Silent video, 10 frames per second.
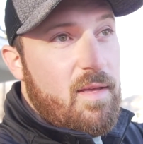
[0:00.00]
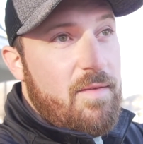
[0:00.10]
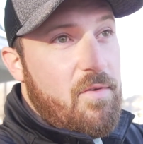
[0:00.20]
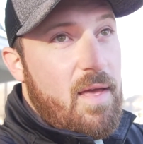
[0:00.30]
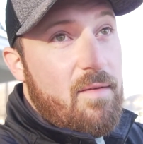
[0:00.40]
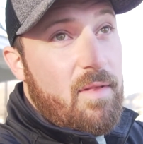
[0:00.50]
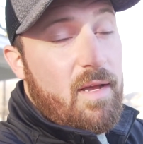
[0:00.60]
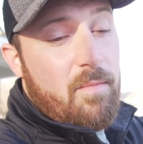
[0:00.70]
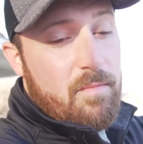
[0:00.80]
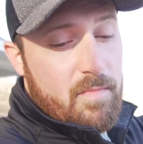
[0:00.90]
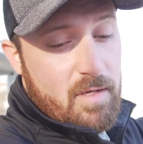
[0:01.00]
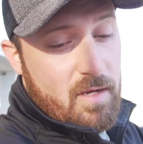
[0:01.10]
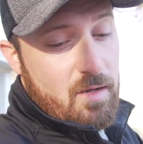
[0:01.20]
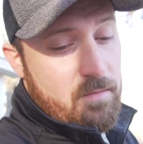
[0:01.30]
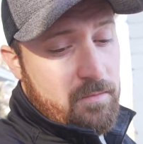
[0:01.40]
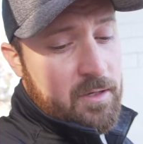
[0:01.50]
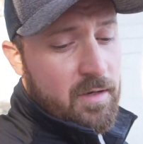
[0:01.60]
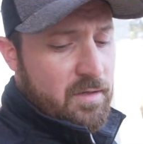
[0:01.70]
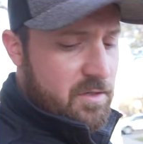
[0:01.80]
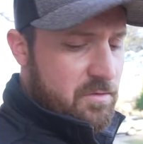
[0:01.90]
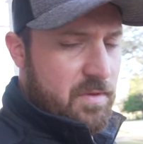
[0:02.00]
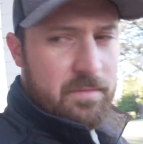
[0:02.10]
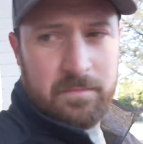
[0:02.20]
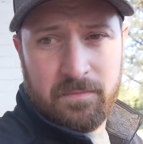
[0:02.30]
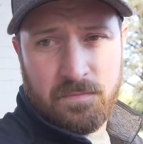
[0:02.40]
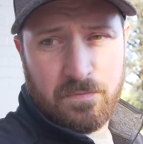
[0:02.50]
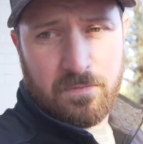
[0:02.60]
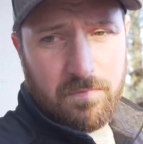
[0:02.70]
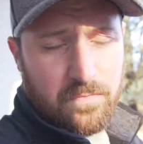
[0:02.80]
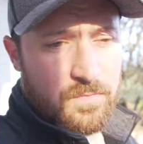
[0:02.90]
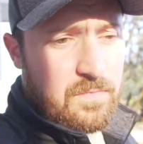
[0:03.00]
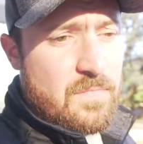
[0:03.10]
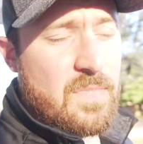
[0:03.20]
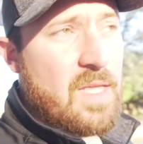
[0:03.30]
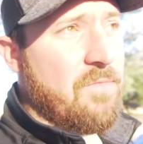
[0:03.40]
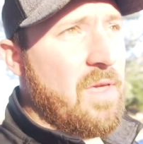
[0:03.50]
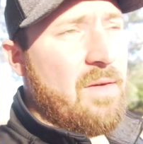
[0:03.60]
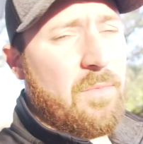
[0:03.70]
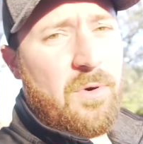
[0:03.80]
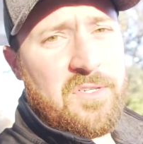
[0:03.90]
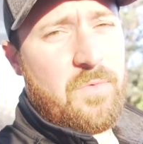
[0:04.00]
If you have like a excuse me, if you have a pressure